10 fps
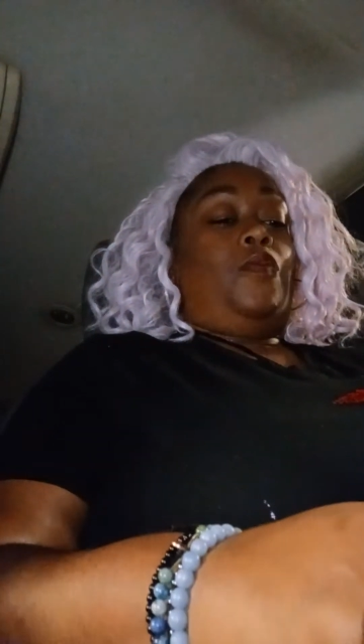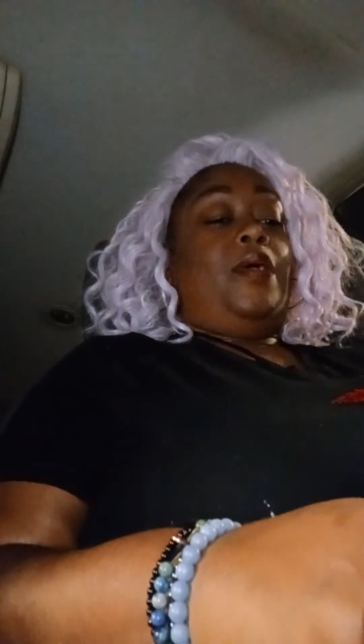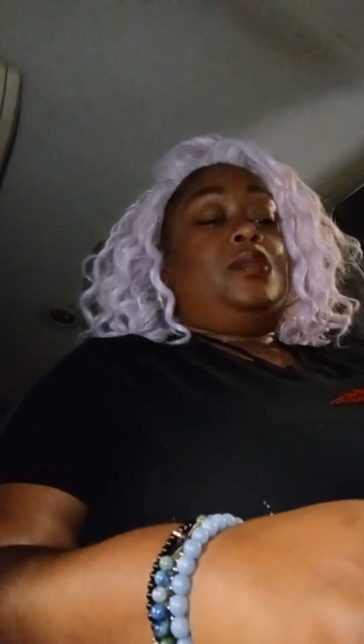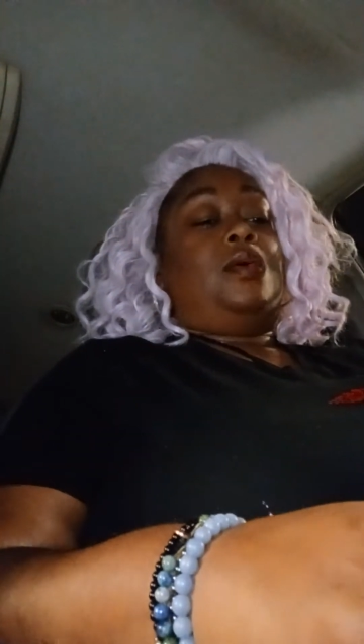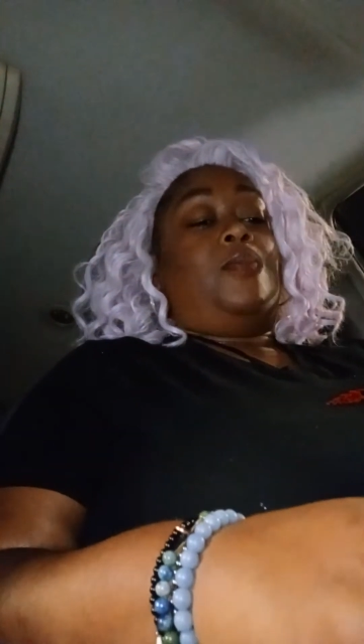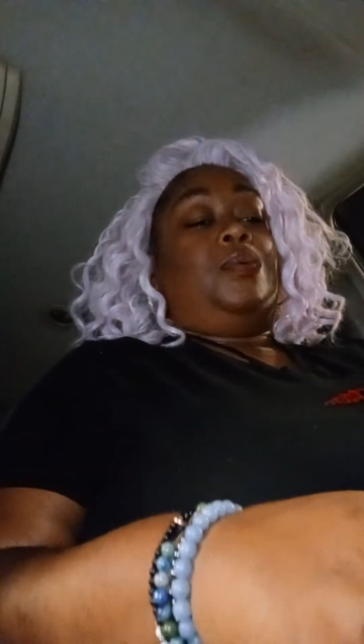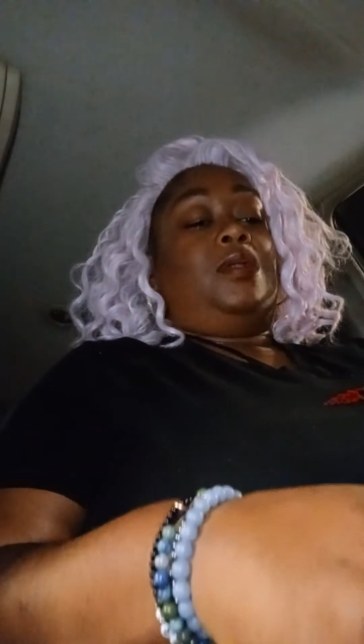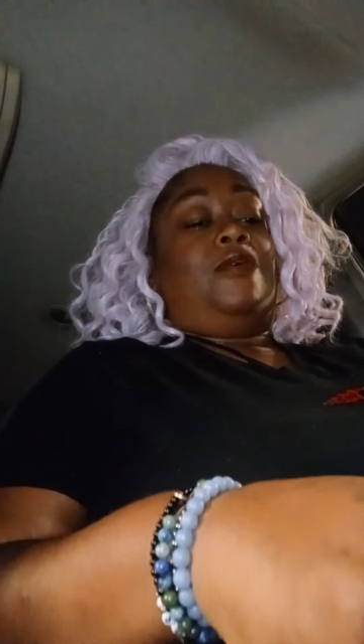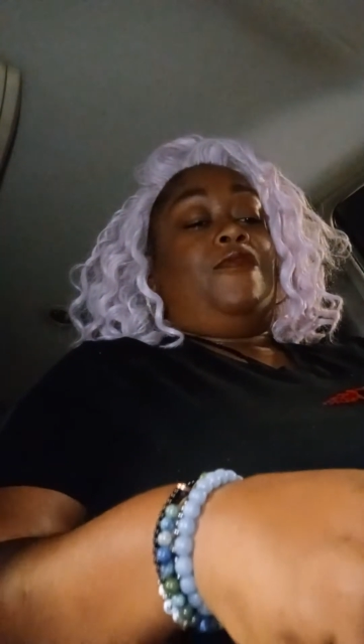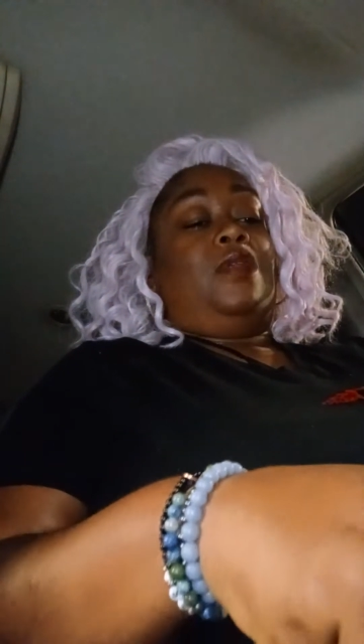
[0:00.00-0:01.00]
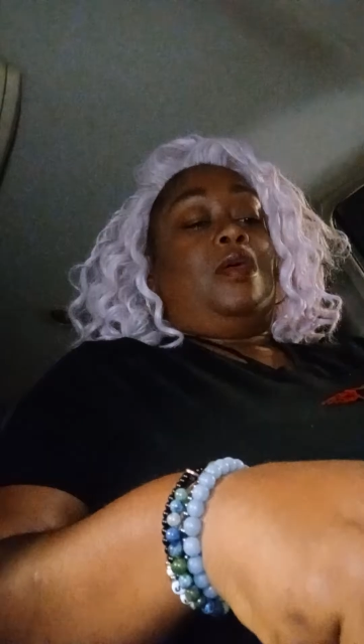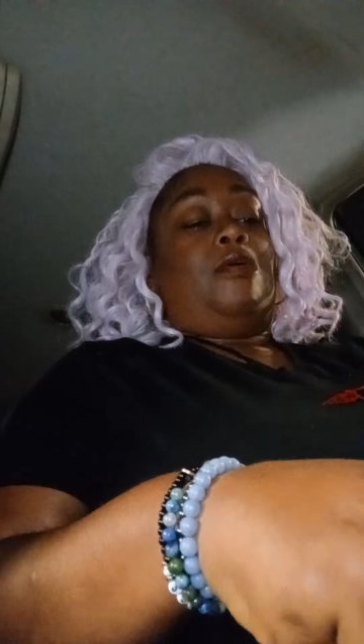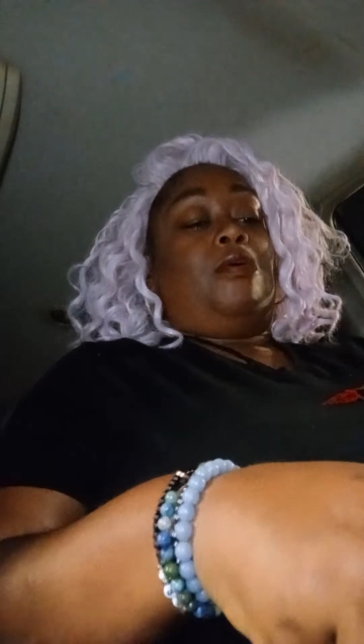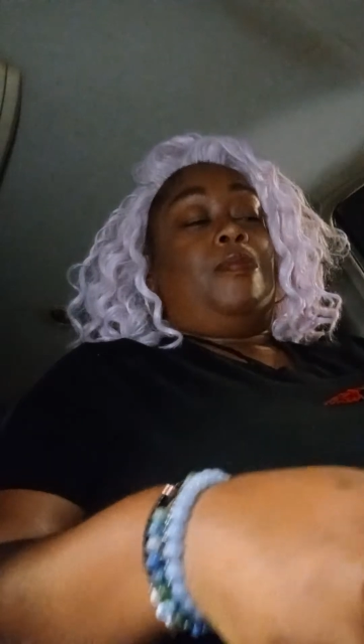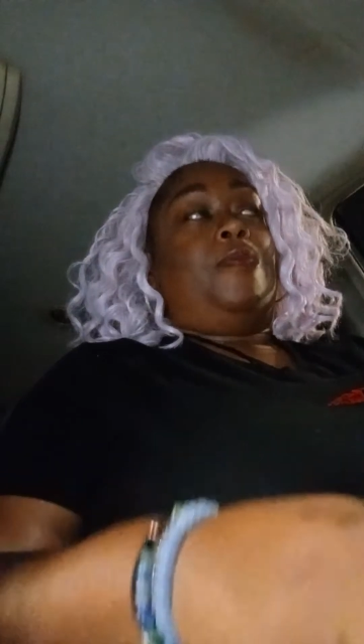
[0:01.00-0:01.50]
Wait till I put that
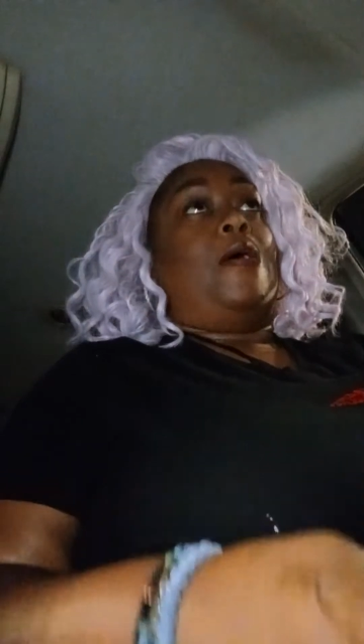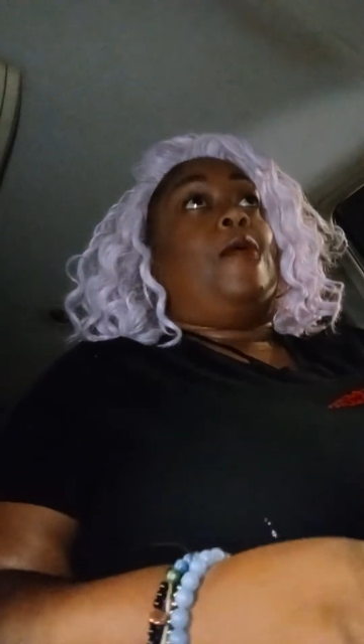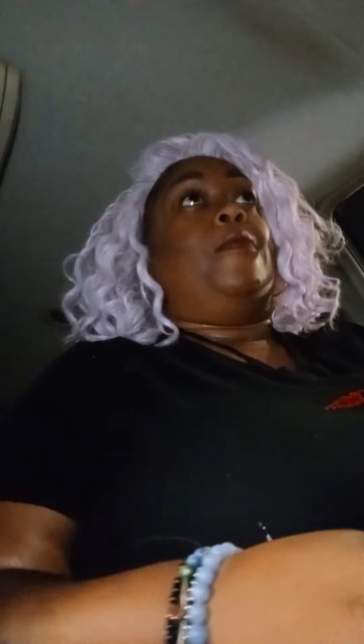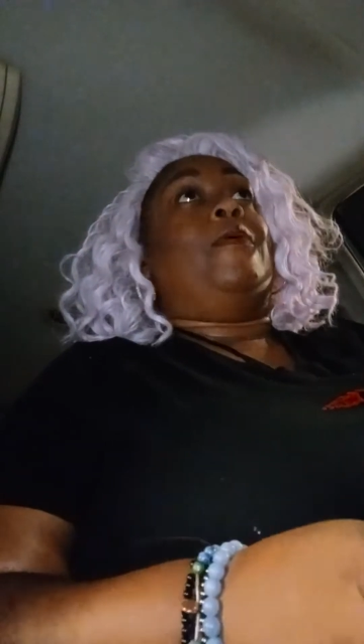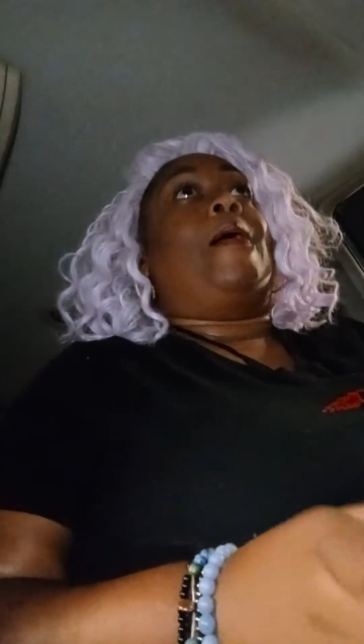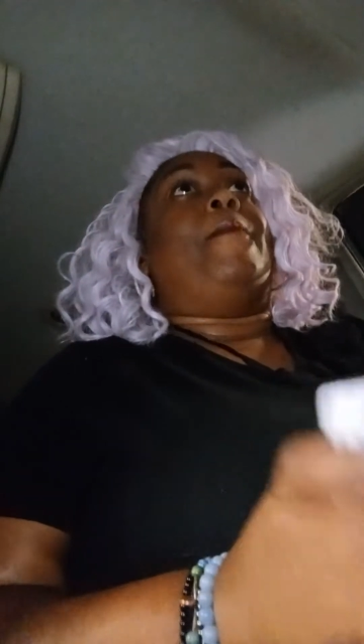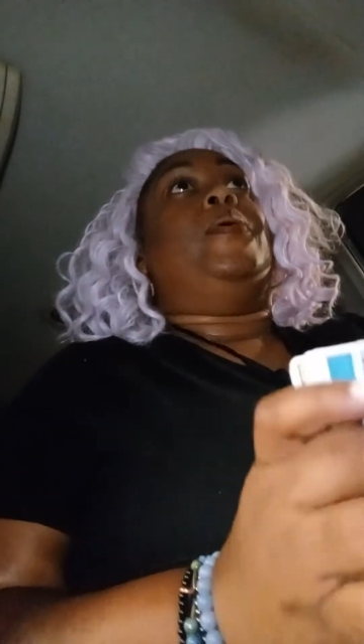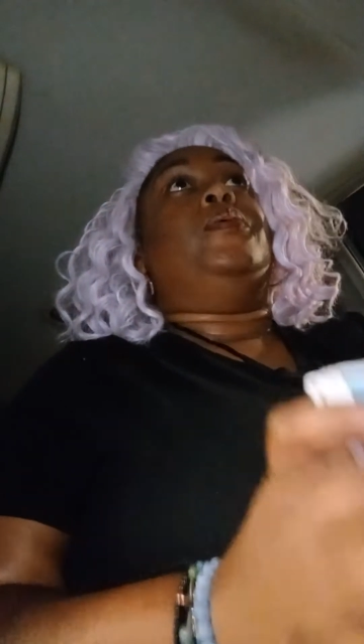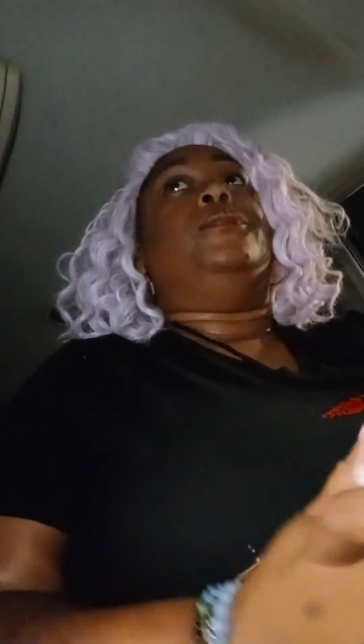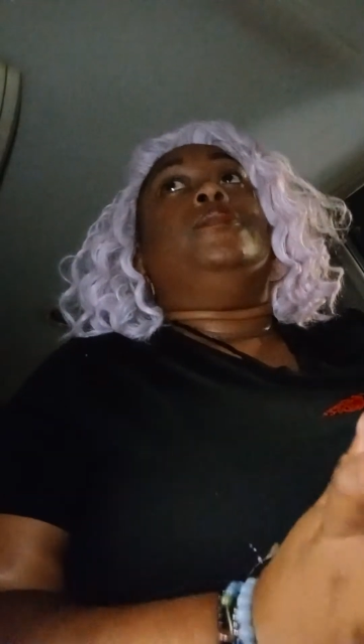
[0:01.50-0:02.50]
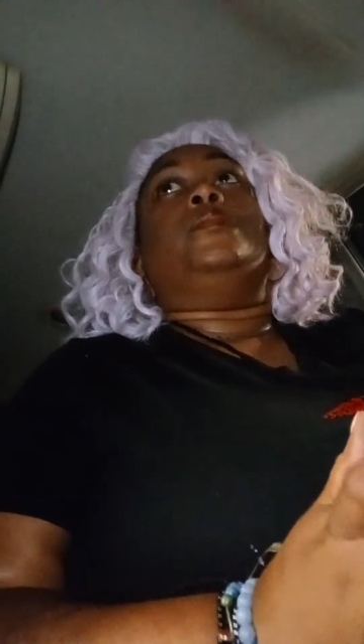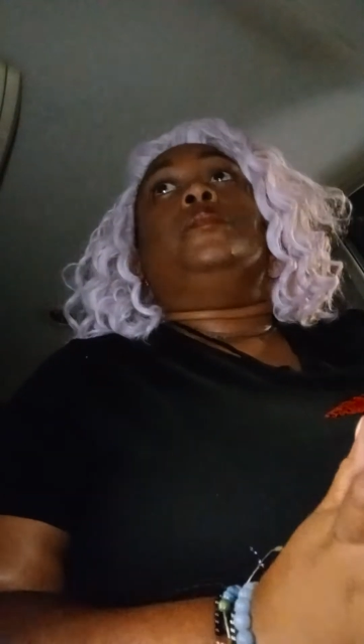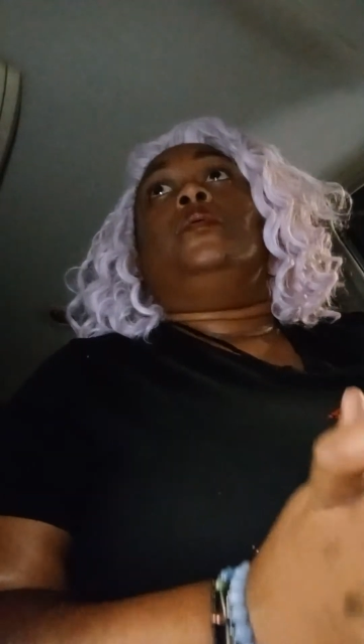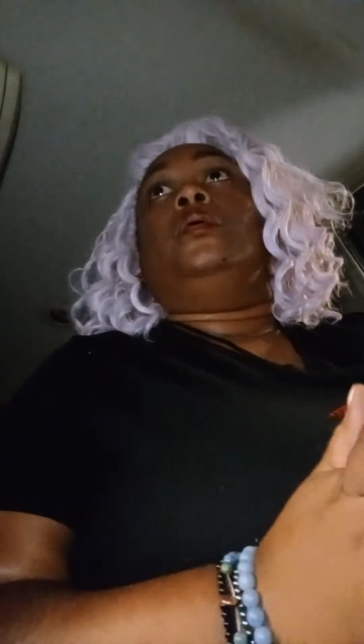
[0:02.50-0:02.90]
video up about Putin.